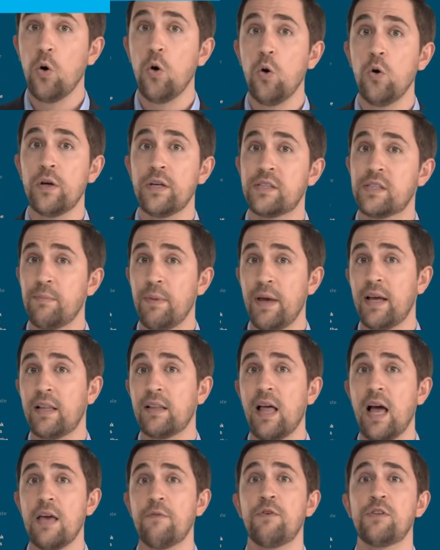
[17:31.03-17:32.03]
goal is to make
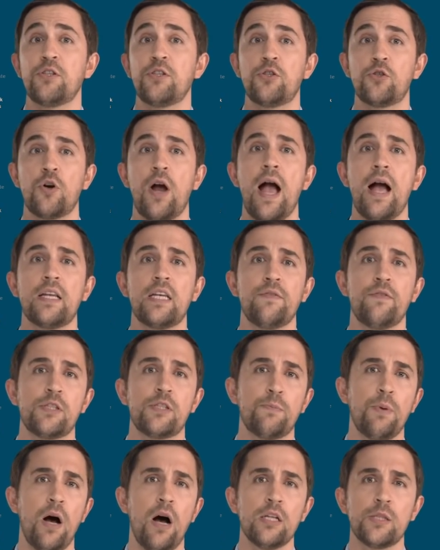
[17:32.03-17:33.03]
life as attractive
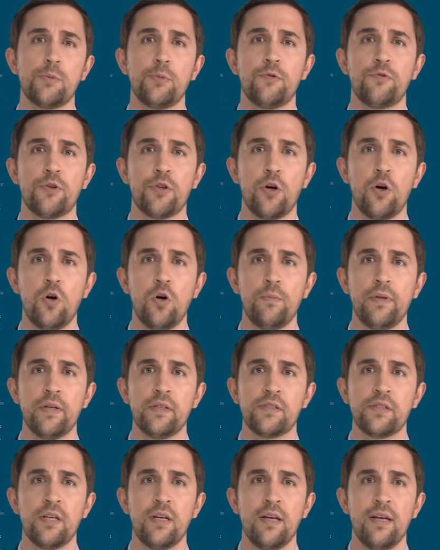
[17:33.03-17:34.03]
as possible for the
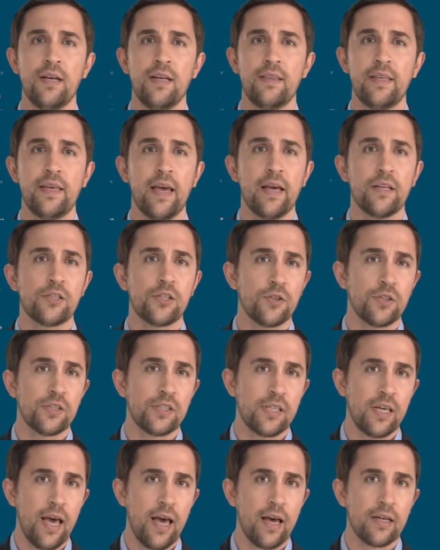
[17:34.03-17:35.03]
homeless, the answer
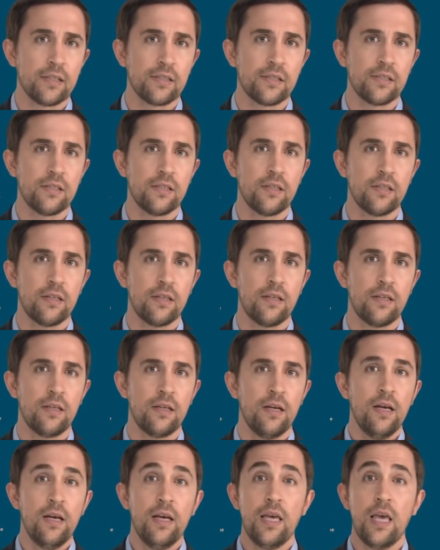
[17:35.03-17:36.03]
is yes.
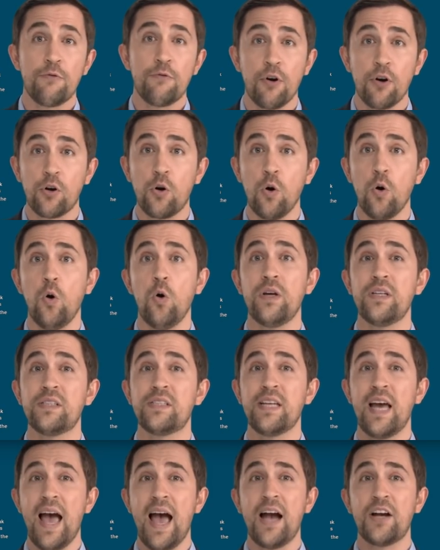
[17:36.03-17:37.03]
If our goal is
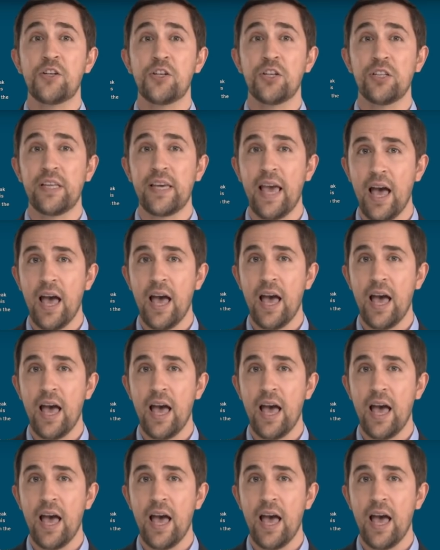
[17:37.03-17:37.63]
to actually